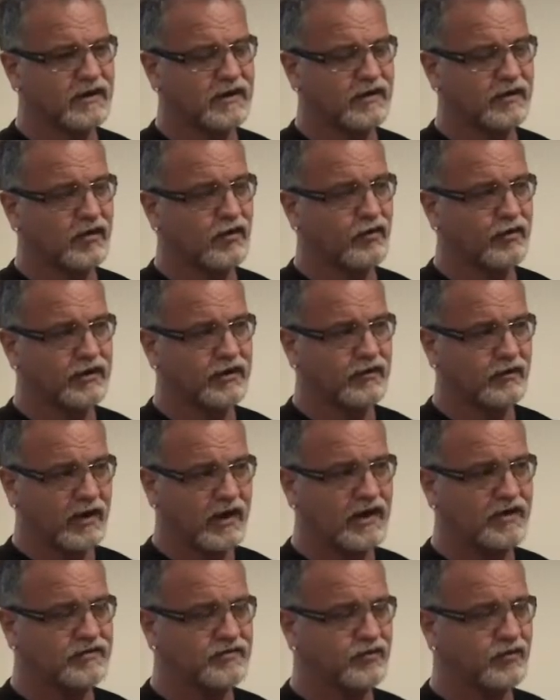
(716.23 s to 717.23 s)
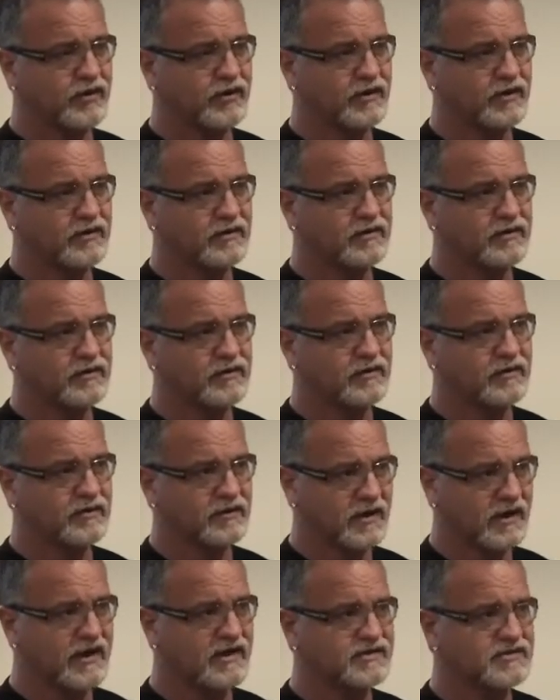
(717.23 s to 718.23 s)
and already graduated,
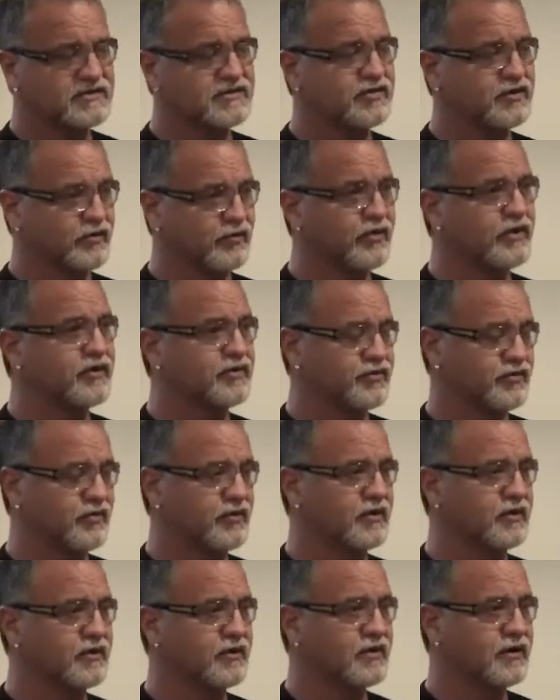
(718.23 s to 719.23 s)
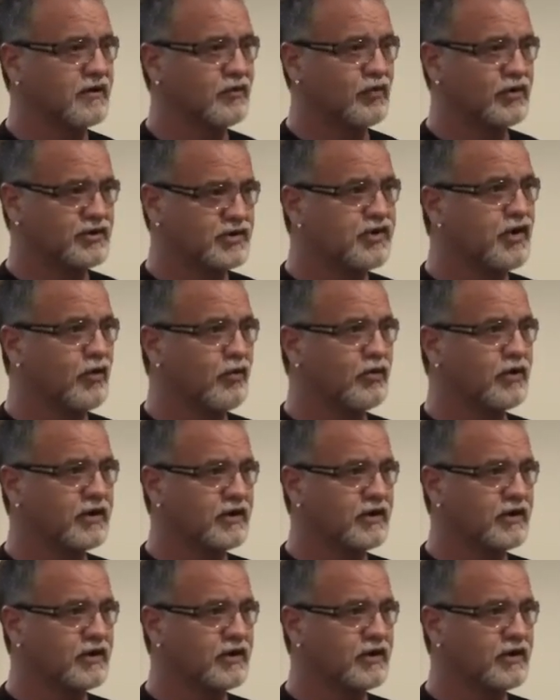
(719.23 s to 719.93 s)
less your injury, which no